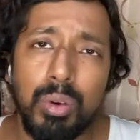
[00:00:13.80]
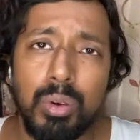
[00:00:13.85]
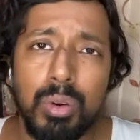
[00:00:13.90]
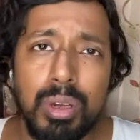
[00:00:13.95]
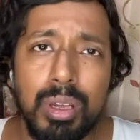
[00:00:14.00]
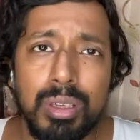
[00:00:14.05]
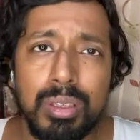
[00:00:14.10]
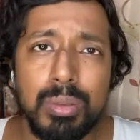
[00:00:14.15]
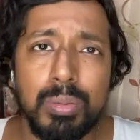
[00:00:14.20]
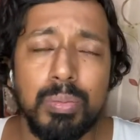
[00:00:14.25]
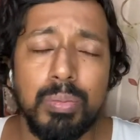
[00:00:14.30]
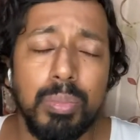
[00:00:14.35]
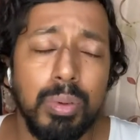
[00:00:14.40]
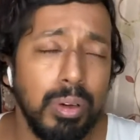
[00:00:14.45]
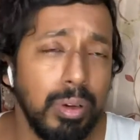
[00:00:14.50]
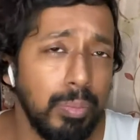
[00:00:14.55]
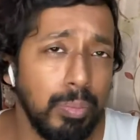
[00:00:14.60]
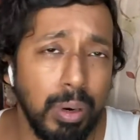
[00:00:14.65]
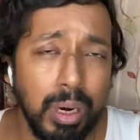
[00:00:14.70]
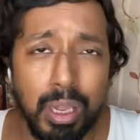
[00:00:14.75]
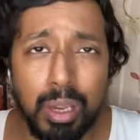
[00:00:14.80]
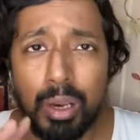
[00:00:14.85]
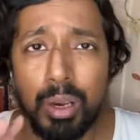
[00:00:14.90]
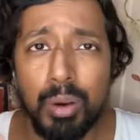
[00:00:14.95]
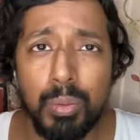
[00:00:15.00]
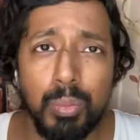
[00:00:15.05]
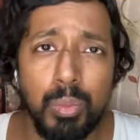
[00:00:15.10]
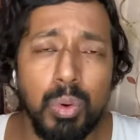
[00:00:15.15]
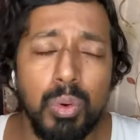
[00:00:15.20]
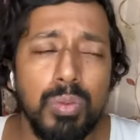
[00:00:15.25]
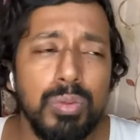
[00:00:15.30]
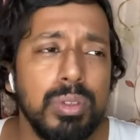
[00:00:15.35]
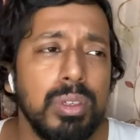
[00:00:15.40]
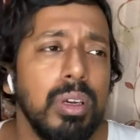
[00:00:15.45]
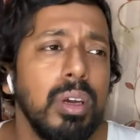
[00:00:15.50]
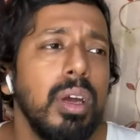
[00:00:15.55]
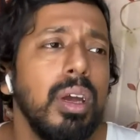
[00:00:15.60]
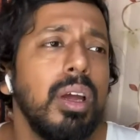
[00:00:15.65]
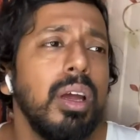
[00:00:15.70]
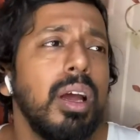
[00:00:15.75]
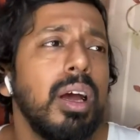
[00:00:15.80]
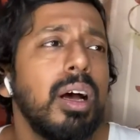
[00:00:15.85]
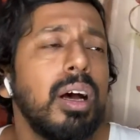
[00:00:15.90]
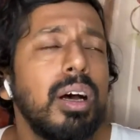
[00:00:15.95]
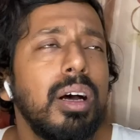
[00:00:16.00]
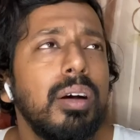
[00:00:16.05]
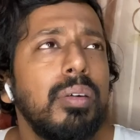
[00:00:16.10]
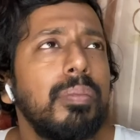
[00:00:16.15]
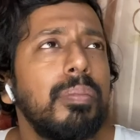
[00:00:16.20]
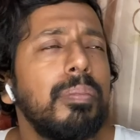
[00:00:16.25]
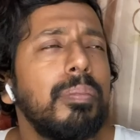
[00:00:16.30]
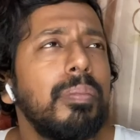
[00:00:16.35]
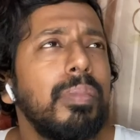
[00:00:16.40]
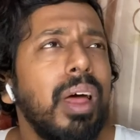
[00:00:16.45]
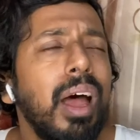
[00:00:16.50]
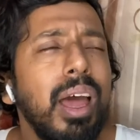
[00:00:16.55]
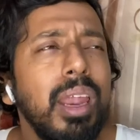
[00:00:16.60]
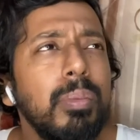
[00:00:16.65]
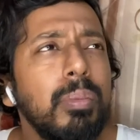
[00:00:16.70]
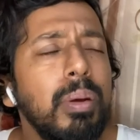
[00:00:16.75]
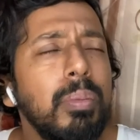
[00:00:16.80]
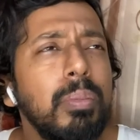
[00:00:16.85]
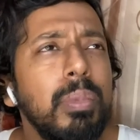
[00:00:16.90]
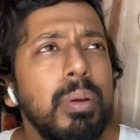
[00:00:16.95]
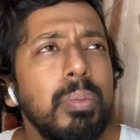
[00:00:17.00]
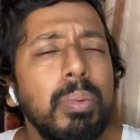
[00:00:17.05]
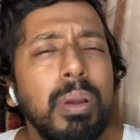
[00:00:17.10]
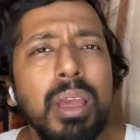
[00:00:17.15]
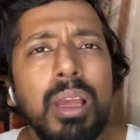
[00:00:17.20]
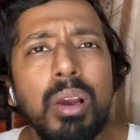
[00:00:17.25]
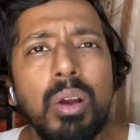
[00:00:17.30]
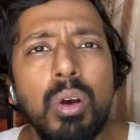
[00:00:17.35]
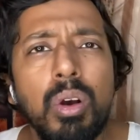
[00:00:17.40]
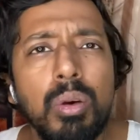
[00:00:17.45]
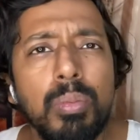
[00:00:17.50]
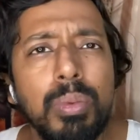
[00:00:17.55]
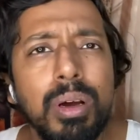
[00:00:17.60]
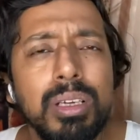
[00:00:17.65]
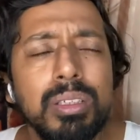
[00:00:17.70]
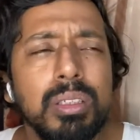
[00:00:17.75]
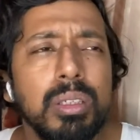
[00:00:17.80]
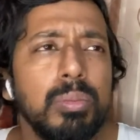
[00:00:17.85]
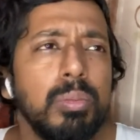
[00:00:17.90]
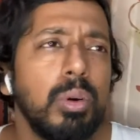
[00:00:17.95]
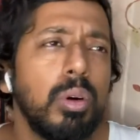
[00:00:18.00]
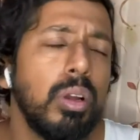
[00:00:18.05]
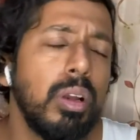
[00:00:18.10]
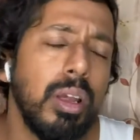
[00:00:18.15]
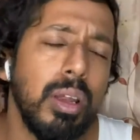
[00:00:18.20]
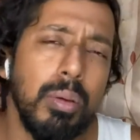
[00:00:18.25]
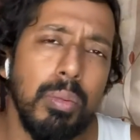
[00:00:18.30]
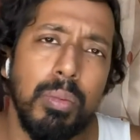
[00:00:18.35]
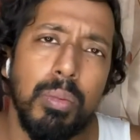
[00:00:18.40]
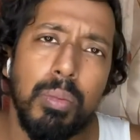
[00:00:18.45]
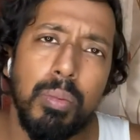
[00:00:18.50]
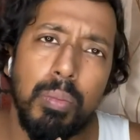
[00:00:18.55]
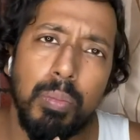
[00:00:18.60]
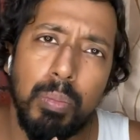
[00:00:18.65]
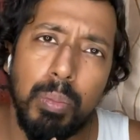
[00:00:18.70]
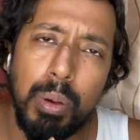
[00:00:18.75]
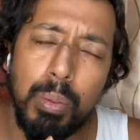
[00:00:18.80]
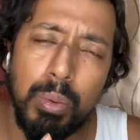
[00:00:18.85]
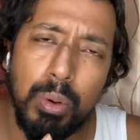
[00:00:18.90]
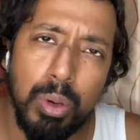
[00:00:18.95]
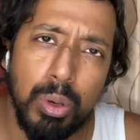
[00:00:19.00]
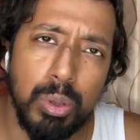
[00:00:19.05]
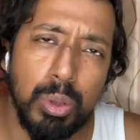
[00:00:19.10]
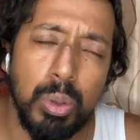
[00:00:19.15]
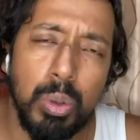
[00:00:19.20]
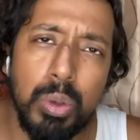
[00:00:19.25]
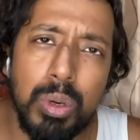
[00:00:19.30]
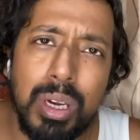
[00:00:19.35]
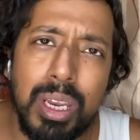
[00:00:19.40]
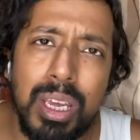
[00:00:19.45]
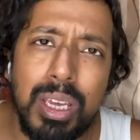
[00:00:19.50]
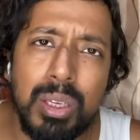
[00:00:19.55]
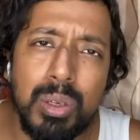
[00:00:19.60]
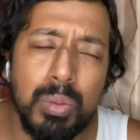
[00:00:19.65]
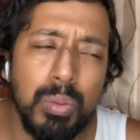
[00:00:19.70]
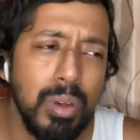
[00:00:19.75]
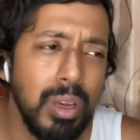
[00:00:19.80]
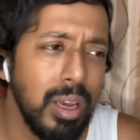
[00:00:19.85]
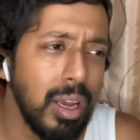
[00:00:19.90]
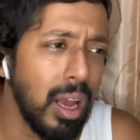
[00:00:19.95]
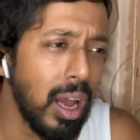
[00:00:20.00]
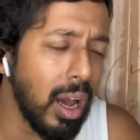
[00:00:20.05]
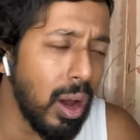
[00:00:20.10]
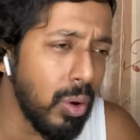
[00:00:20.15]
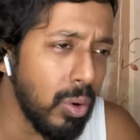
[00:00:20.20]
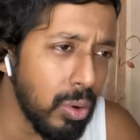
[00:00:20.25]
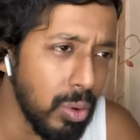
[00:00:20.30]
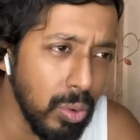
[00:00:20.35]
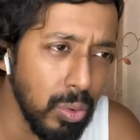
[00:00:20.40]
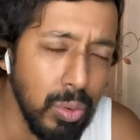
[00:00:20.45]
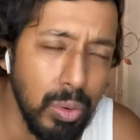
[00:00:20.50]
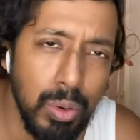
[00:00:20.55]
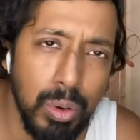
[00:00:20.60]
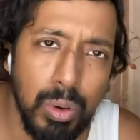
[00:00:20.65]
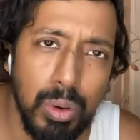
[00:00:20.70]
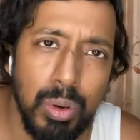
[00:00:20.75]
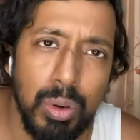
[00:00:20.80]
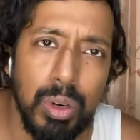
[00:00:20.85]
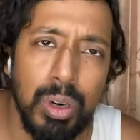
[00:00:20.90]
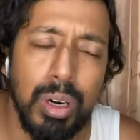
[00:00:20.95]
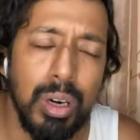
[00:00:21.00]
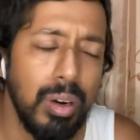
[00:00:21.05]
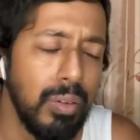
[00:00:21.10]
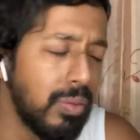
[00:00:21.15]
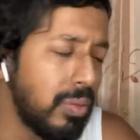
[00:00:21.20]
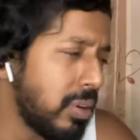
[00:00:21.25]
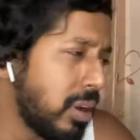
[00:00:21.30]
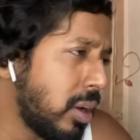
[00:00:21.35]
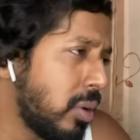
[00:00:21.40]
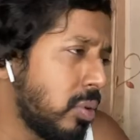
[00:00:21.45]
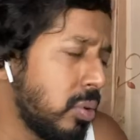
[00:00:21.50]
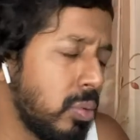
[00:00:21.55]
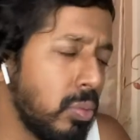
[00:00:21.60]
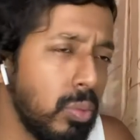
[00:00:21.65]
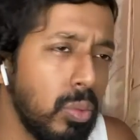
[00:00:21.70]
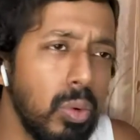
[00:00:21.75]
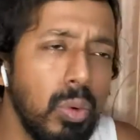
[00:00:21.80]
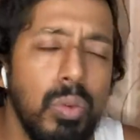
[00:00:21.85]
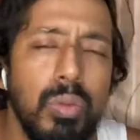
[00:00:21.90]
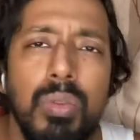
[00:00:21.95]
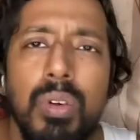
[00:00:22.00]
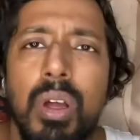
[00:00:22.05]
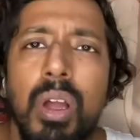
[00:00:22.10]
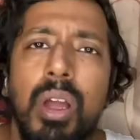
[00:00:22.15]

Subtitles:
his particular moves. I remember playing a lot of basketball and people used to teach me how to, drift, how to move,